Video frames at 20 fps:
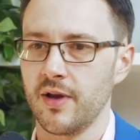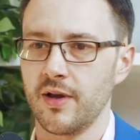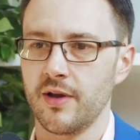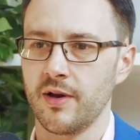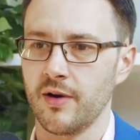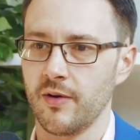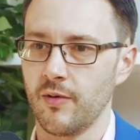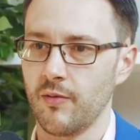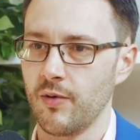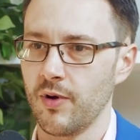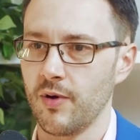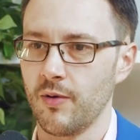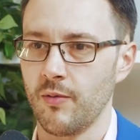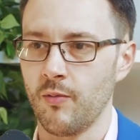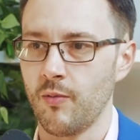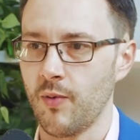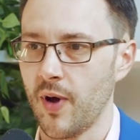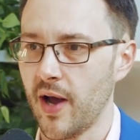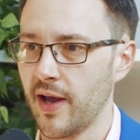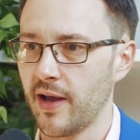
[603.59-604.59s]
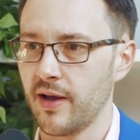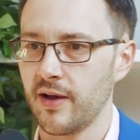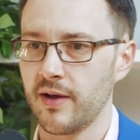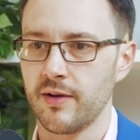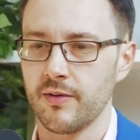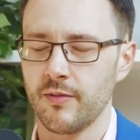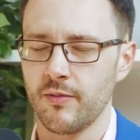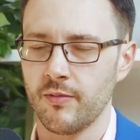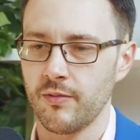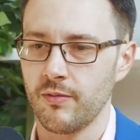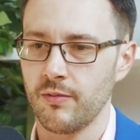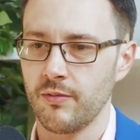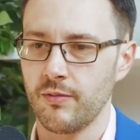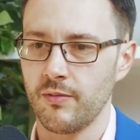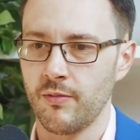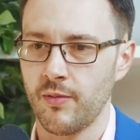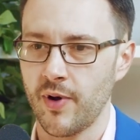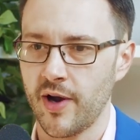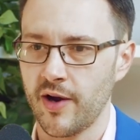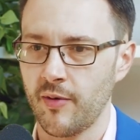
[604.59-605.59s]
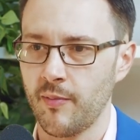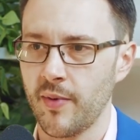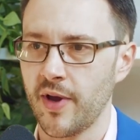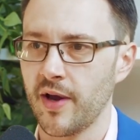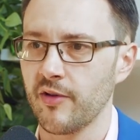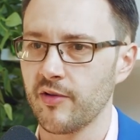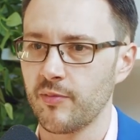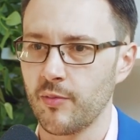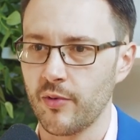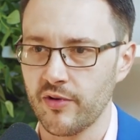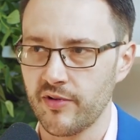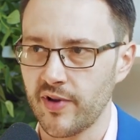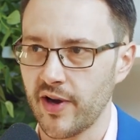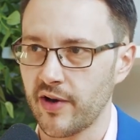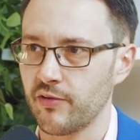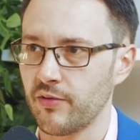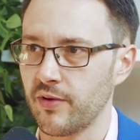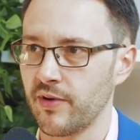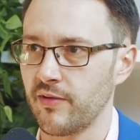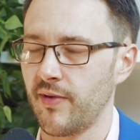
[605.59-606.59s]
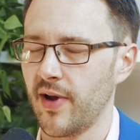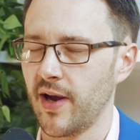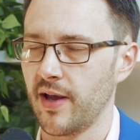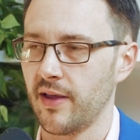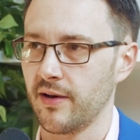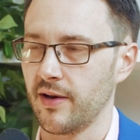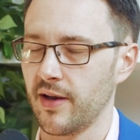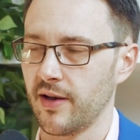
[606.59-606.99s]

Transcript: you know, why why are males more sexually violent?